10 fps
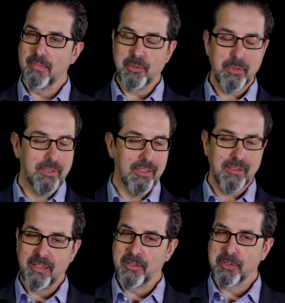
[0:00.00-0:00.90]
Interesting.
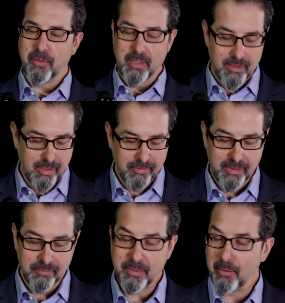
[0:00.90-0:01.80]
That's great stuff.
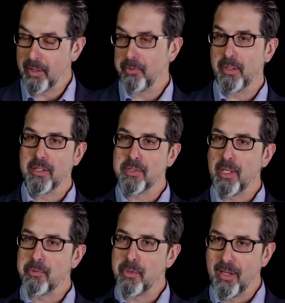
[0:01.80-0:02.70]
And it'd be great if you get a
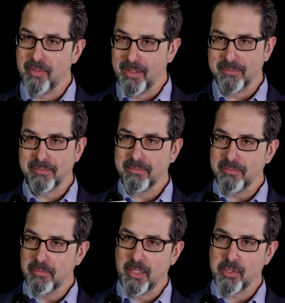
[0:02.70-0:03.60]
self-driving
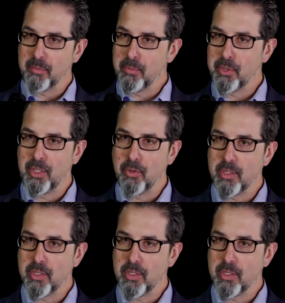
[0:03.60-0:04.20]
LASIK machine